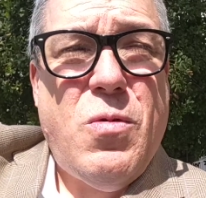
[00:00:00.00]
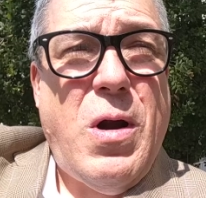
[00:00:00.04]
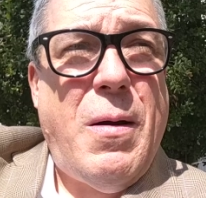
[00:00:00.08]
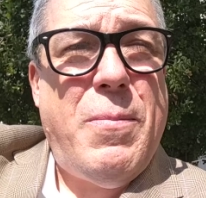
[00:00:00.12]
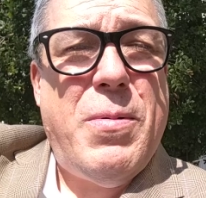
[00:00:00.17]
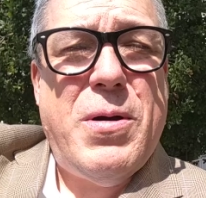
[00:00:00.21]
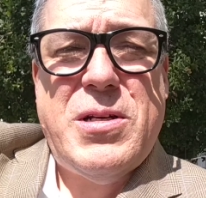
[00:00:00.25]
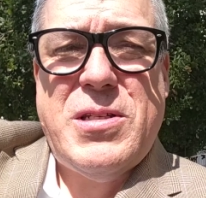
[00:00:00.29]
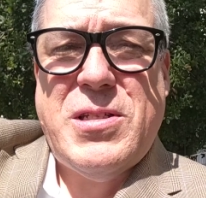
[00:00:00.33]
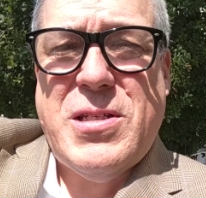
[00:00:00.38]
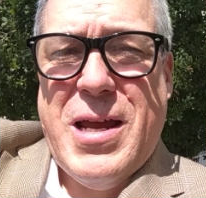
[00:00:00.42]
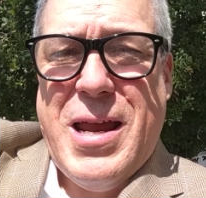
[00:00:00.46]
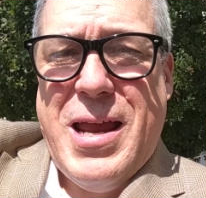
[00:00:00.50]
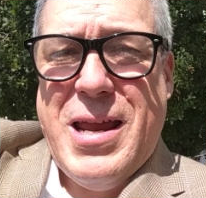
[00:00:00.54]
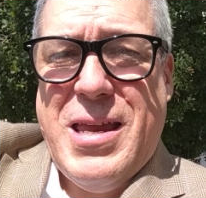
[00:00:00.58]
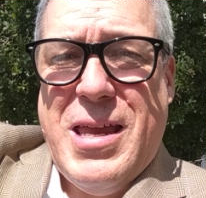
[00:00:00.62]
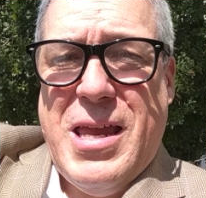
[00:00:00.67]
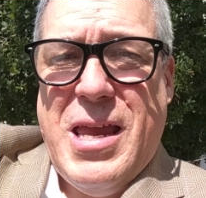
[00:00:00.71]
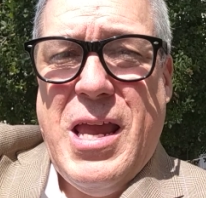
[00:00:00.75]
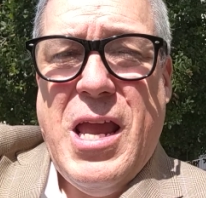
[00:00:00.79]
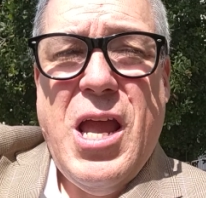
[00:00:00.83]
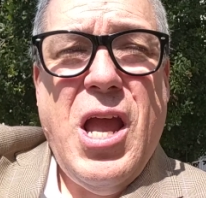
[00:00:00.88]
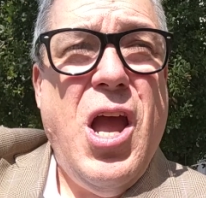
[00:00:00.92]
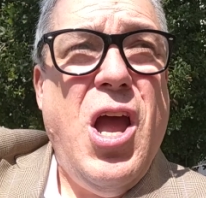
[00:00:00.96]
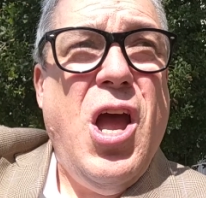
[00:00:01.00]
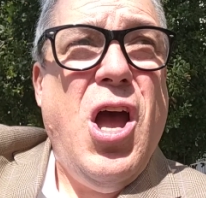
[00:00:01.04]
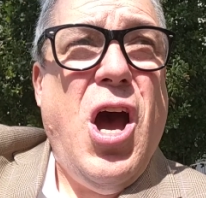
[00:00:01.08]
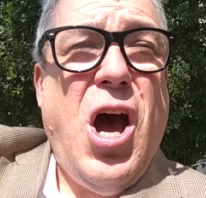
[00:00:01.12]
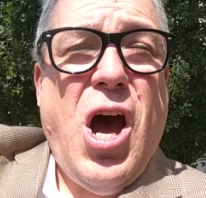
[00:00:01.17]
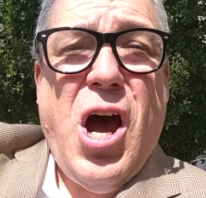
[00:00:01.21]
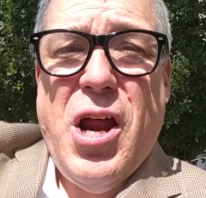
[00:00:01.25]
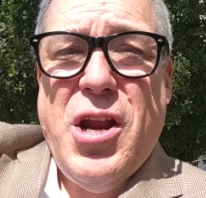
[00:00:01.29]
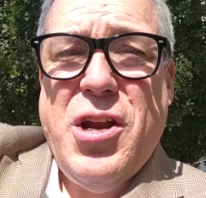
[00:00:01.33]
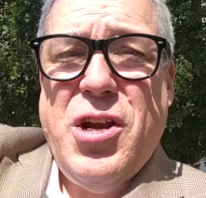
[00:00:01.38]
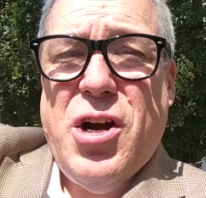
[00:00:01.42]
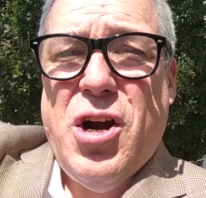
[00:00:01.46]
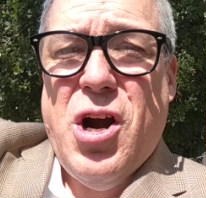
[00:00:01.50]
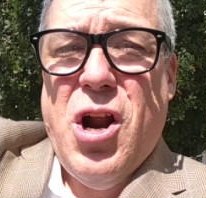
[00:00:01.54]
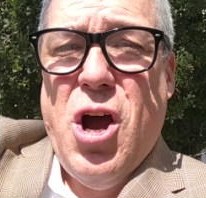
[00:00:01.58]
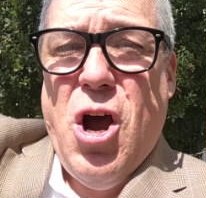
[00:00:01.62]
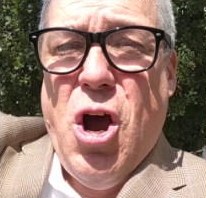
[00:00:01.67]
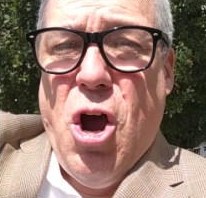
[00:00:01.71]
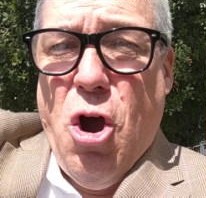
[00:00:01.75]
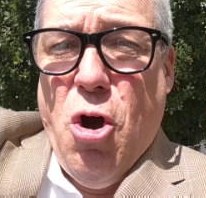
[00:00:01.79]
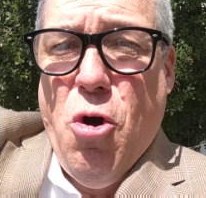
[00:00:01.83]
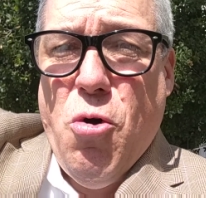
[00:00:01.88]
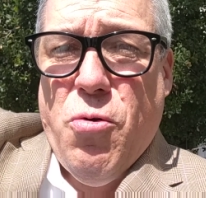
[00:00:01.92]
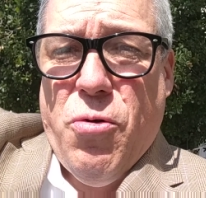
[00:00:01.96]
Robert Psyche, under
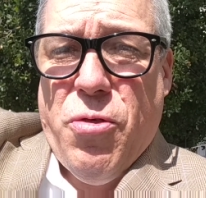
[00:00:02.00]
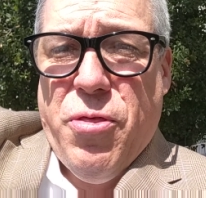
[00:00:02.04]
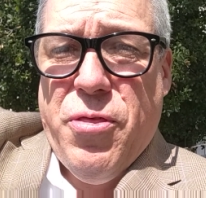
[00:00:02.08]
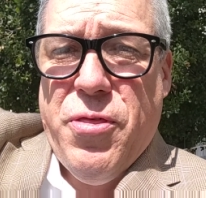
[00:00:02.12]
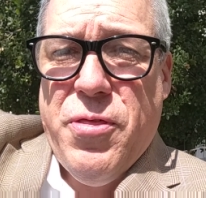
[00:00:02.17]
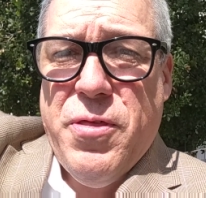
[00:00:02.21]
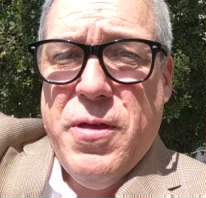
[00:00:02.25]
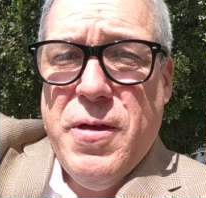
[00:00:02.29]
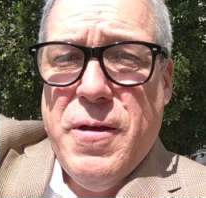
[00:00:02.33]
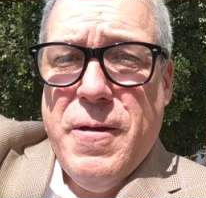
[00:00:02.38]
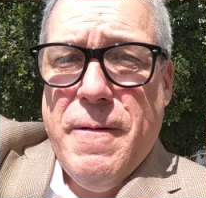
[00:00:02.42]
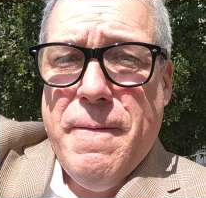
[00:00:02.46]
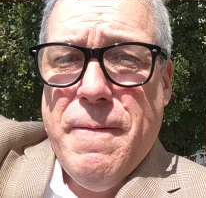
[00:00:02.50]
oath